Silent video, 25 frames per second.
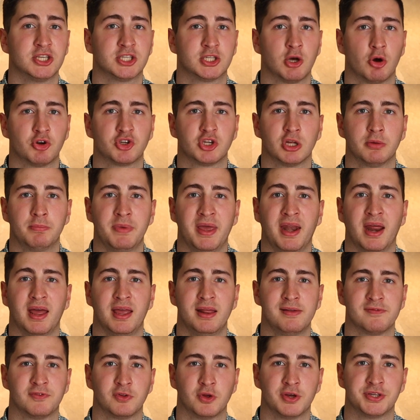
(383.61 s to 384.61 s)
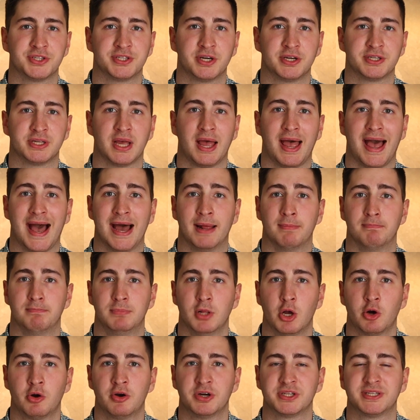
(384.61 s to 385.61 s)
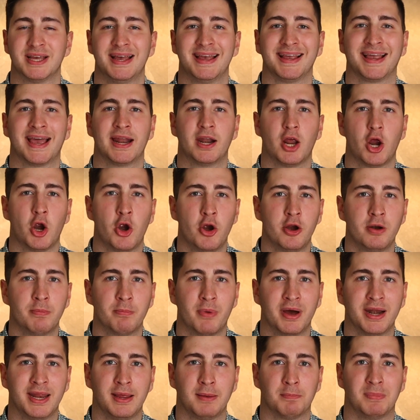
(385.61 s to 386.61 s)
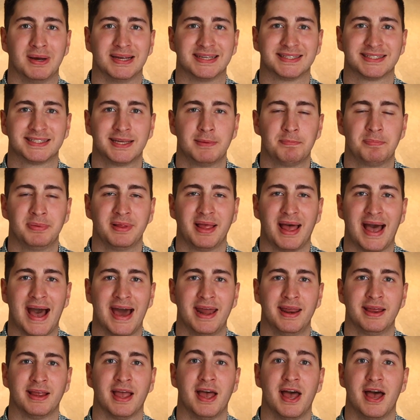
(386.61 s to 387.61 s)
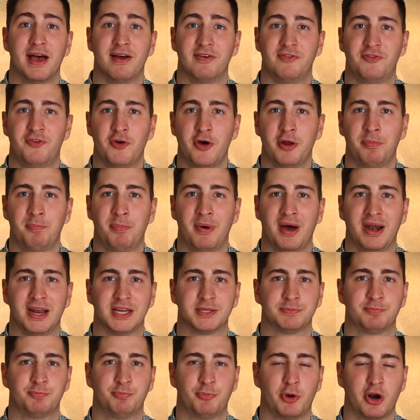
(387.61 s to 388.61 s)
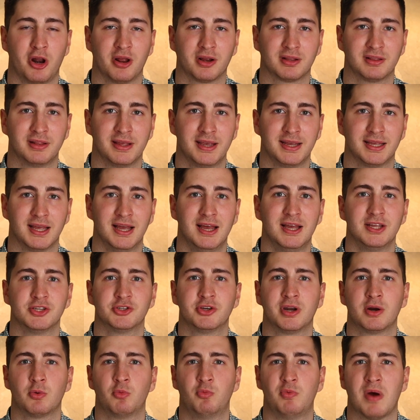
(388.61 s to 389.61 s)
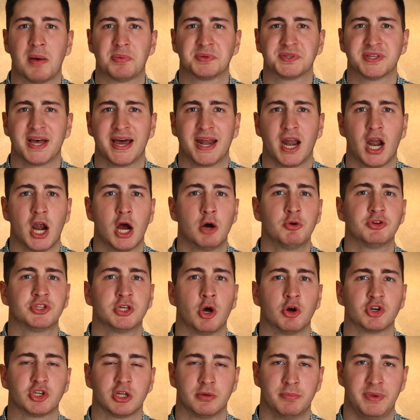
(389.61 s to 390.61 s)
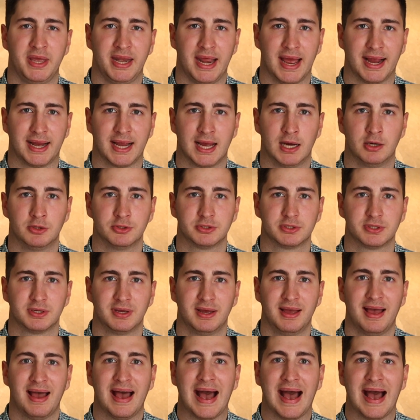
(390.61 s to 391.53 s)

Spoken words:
social media influencers, and bloggers can earn money by simply adding a third-party product link to their website or social media account.